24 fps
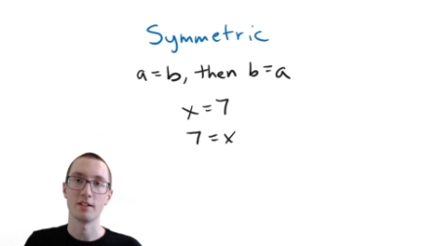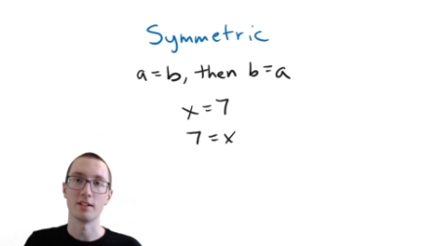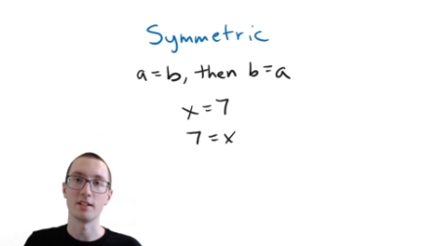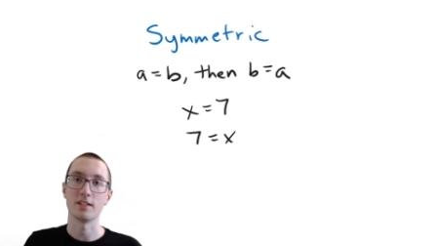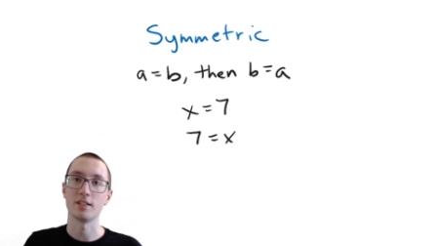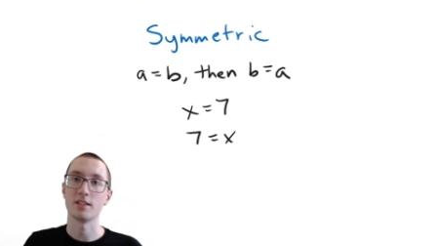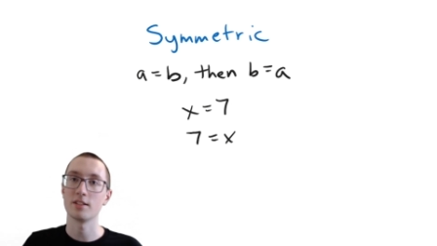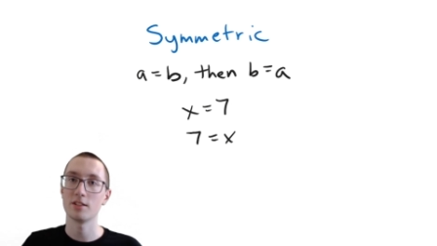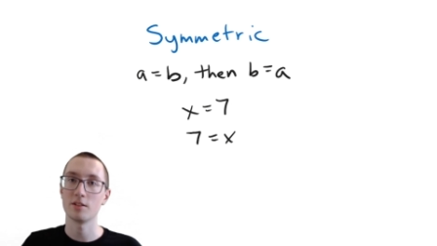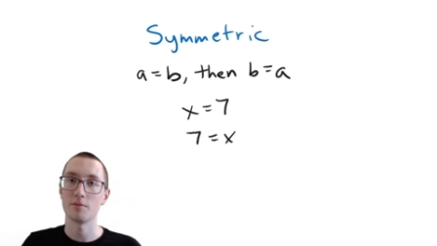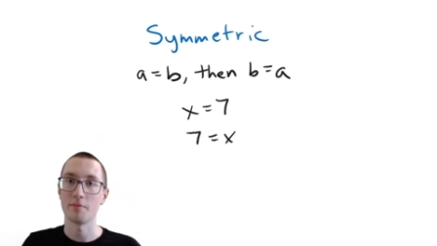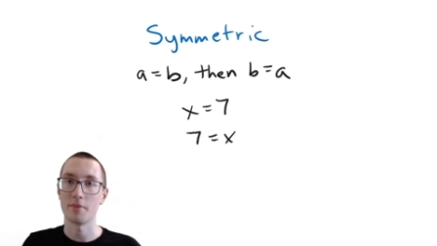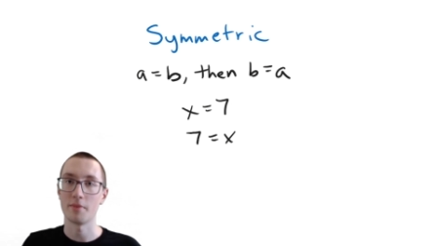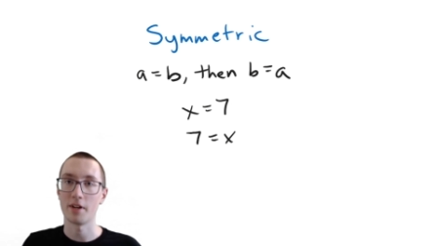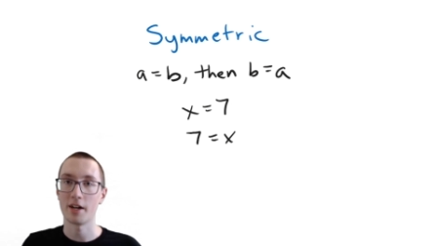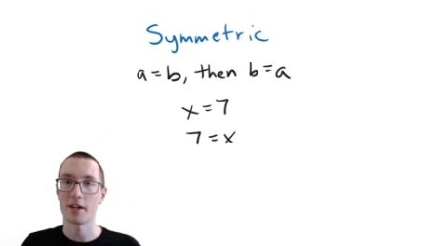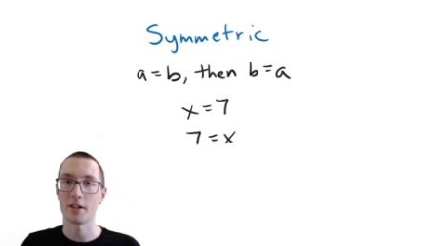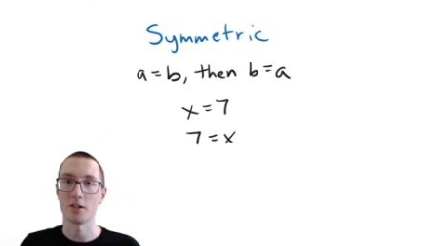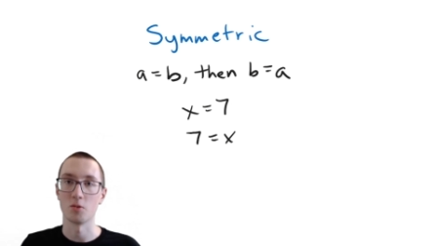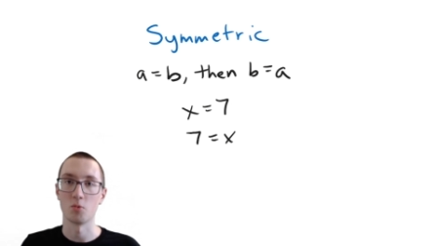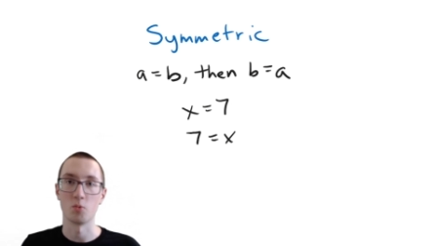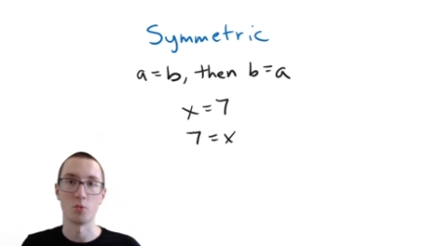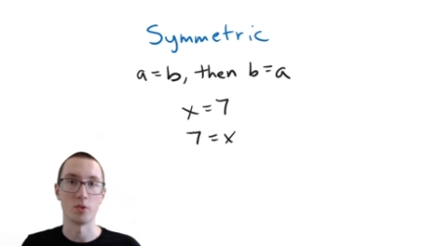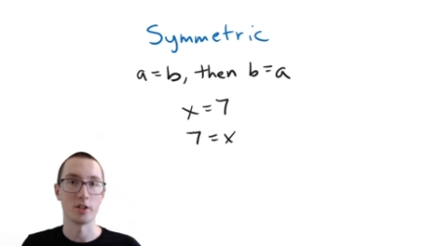It doesn't
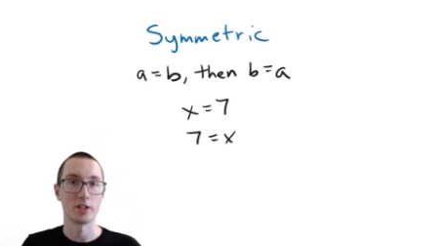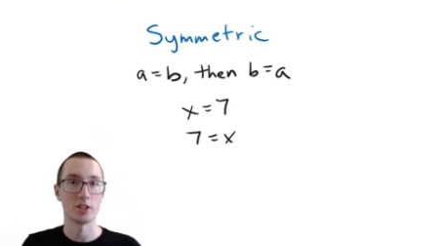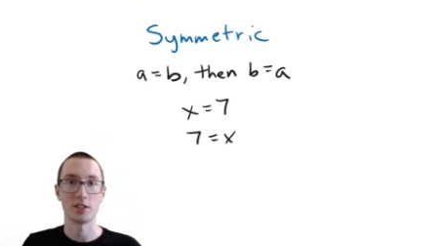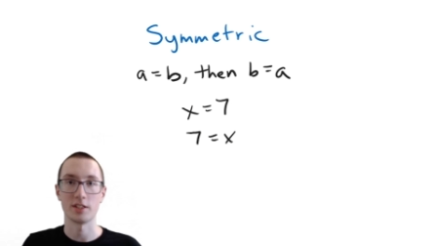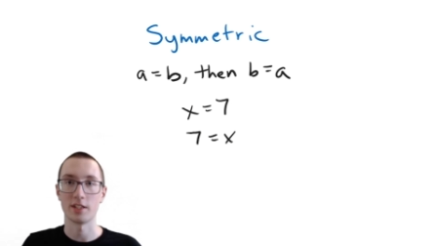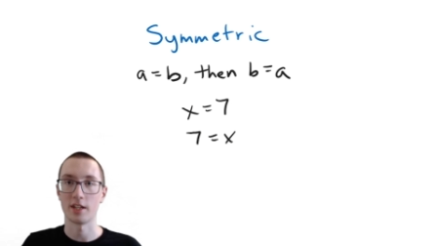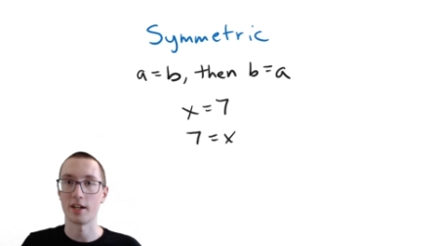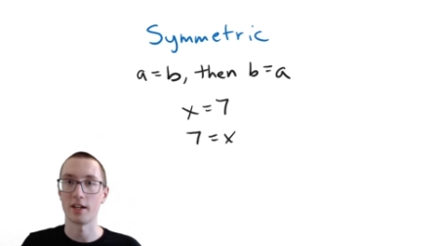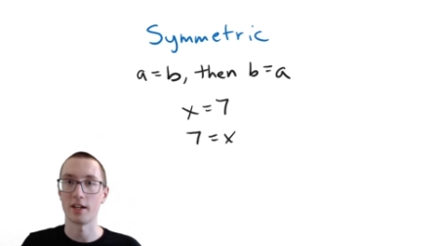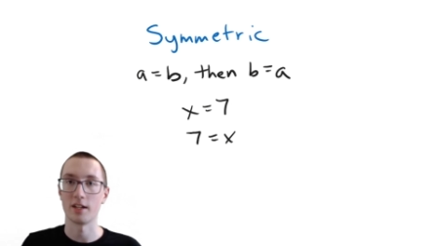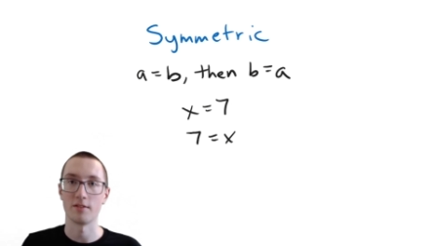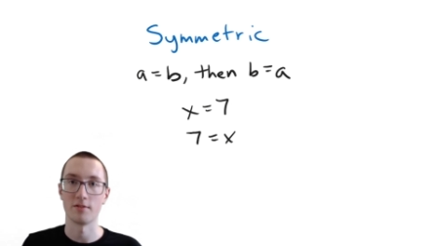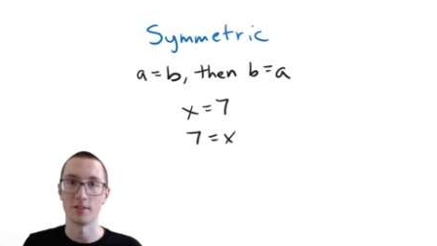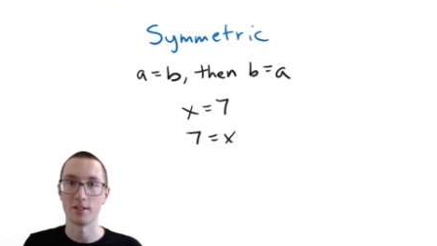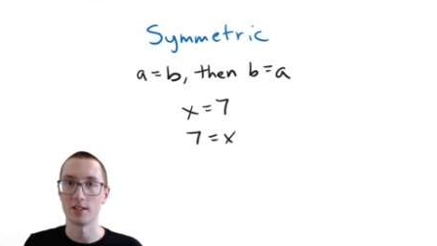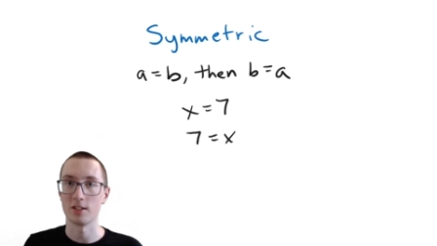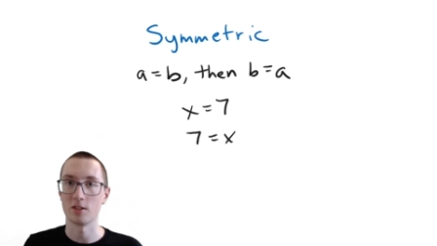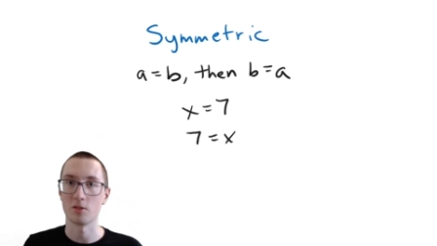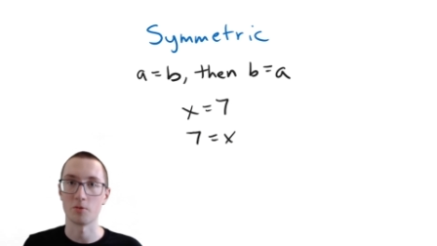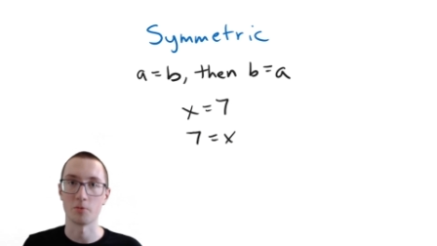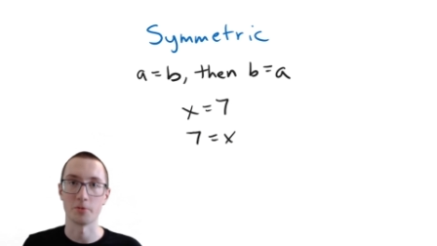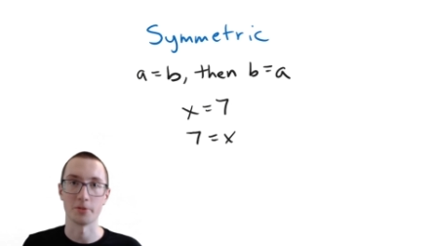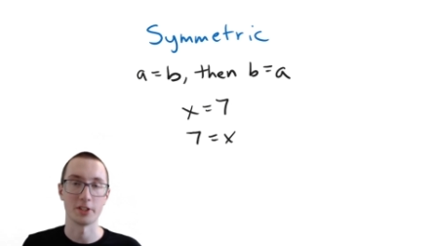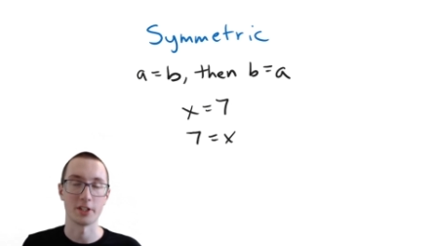matter which side of the
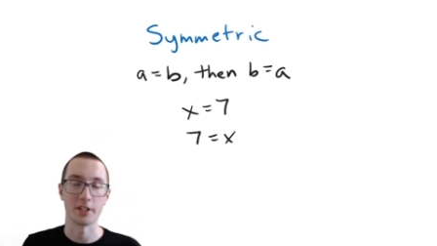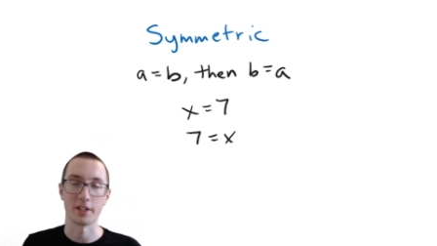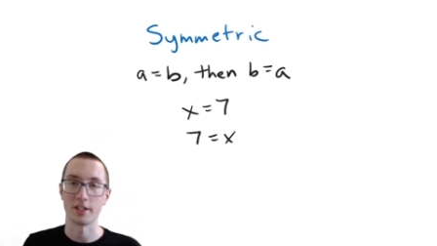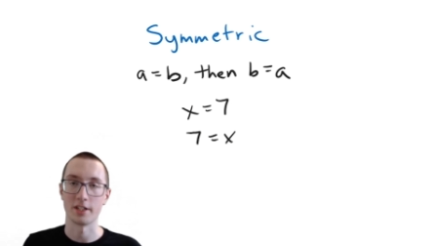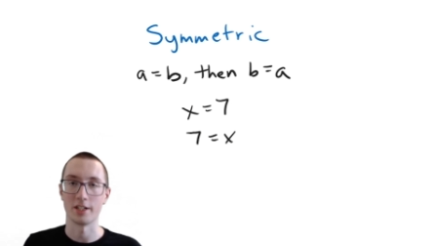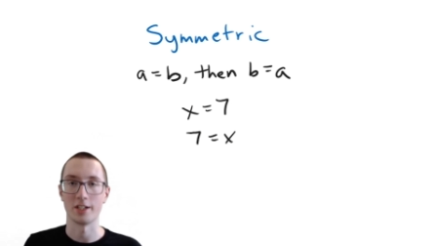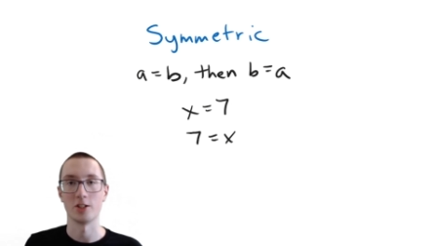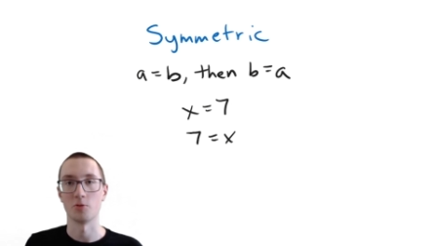equal sign